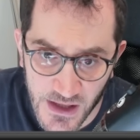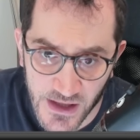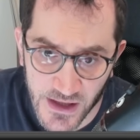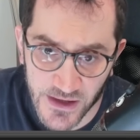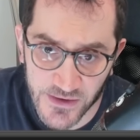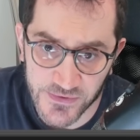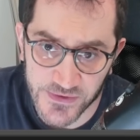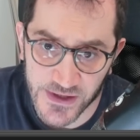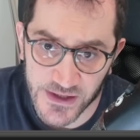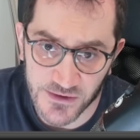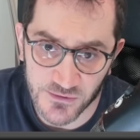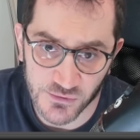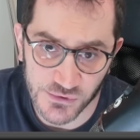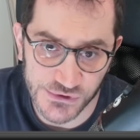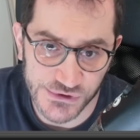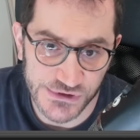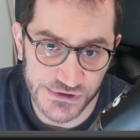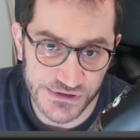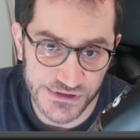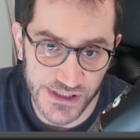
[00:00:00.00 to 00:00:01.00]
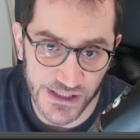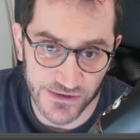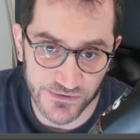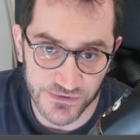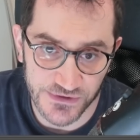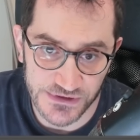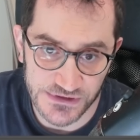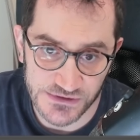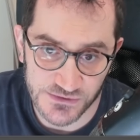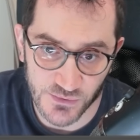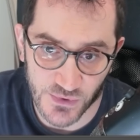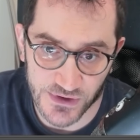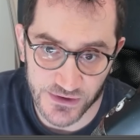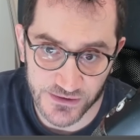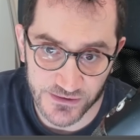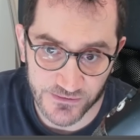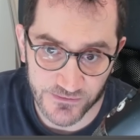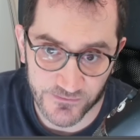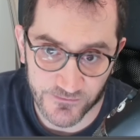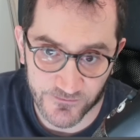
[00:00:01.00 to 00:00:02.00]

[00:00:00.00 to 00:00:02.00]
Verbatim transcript: And then we just get this one.